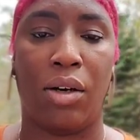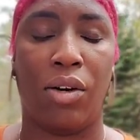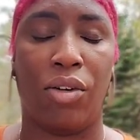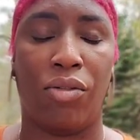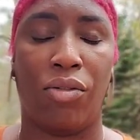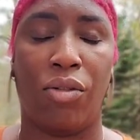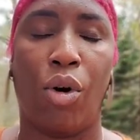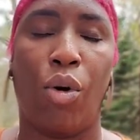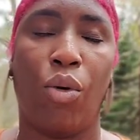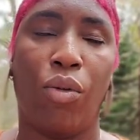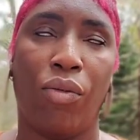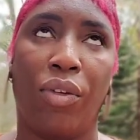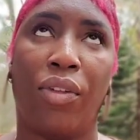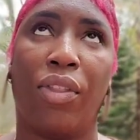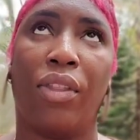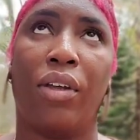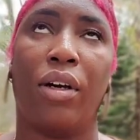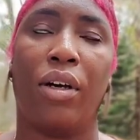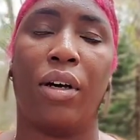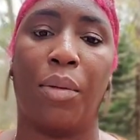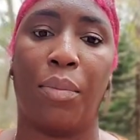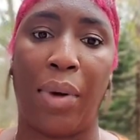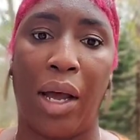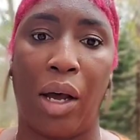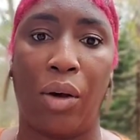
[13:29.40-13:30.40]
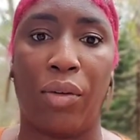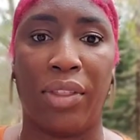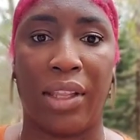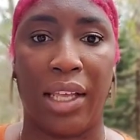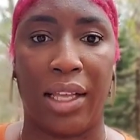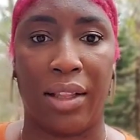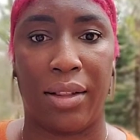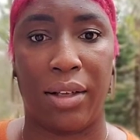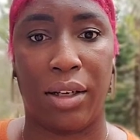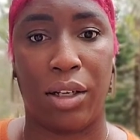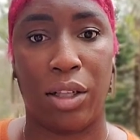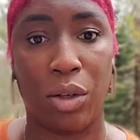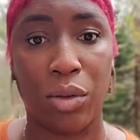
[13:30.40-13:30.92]
over the amount
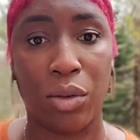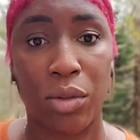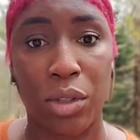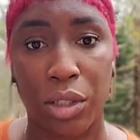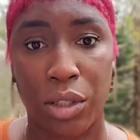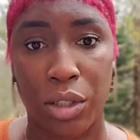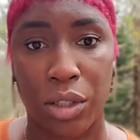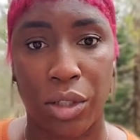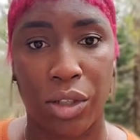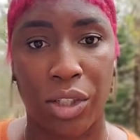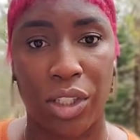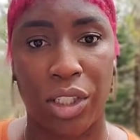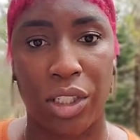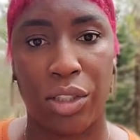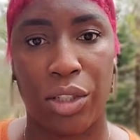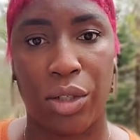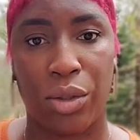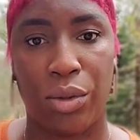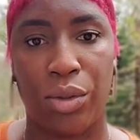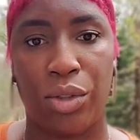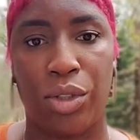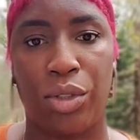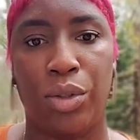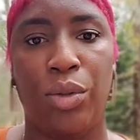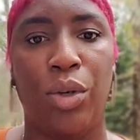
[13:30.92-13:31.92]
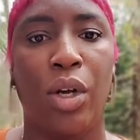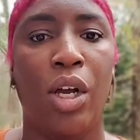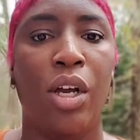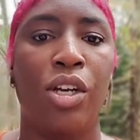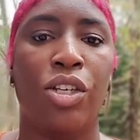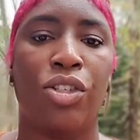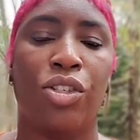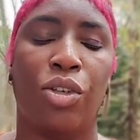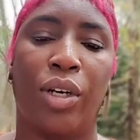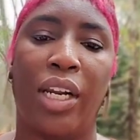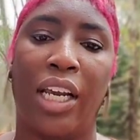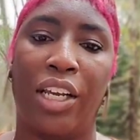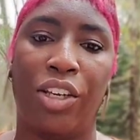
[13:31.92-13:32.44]
that the closing attorney told you,
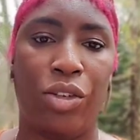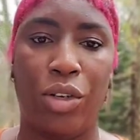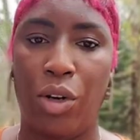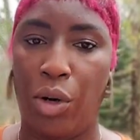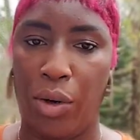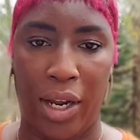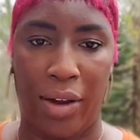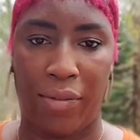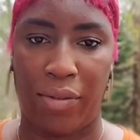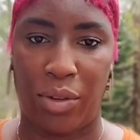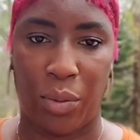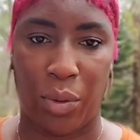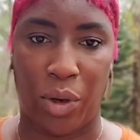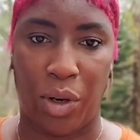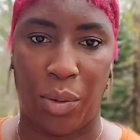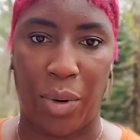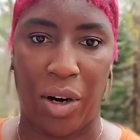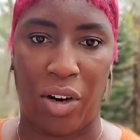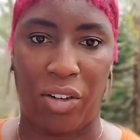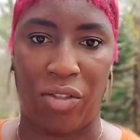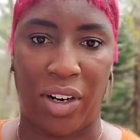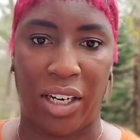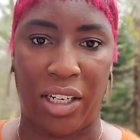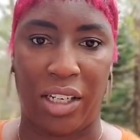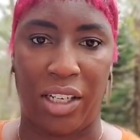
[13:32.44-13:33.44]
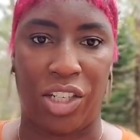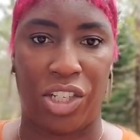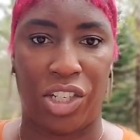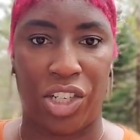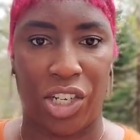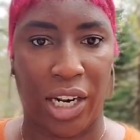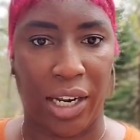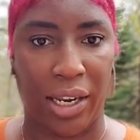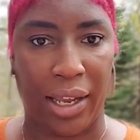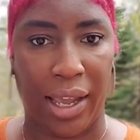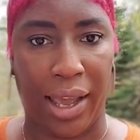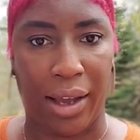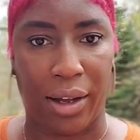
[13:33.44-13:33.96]
so that you don't have to worry about writing the
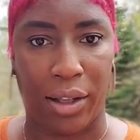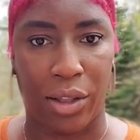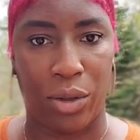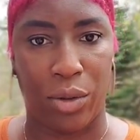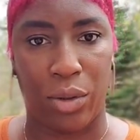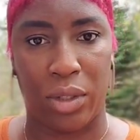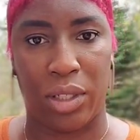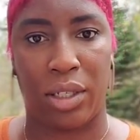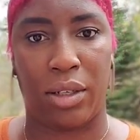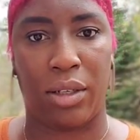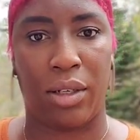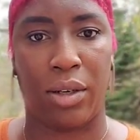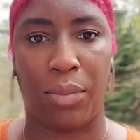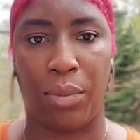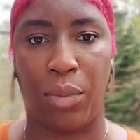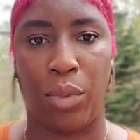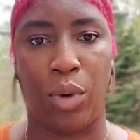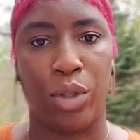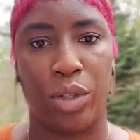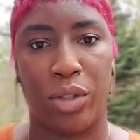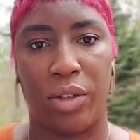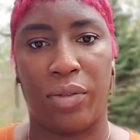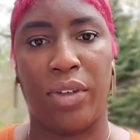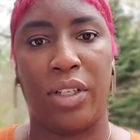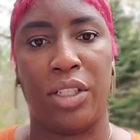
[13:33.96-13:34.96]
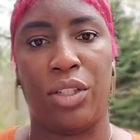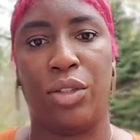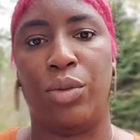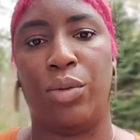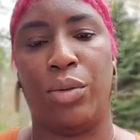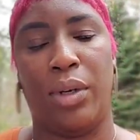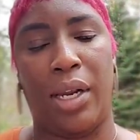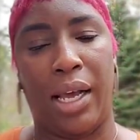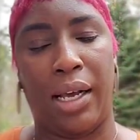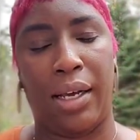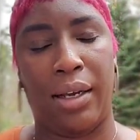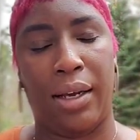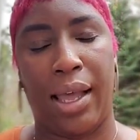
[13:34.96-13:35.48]
check at closing. Most of us do
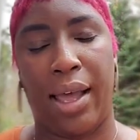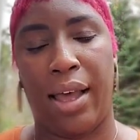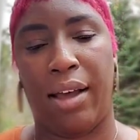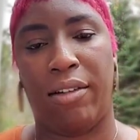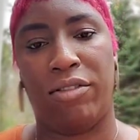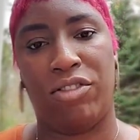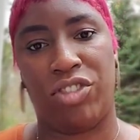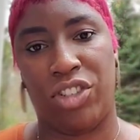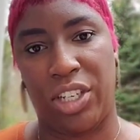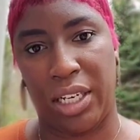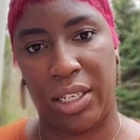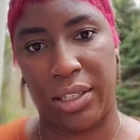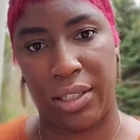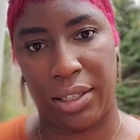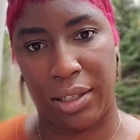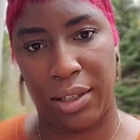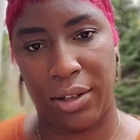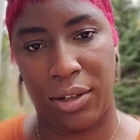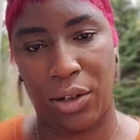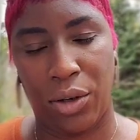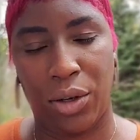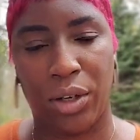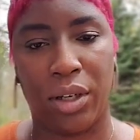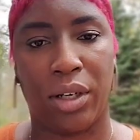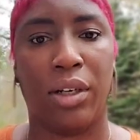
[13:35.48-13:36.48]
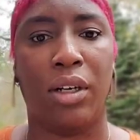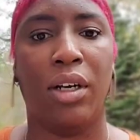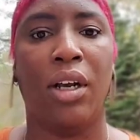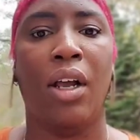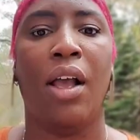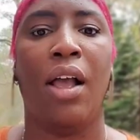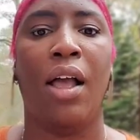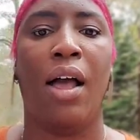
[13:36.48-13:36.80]
not have checks any longer.